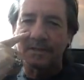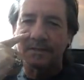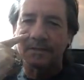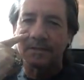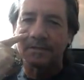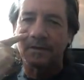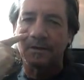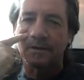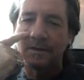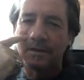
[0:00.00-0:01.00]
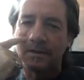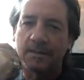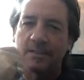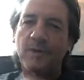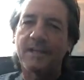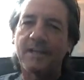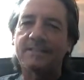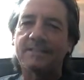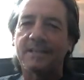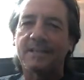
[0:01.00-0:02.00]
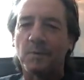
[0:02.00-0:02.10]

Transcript: So I didn't really get a chance, but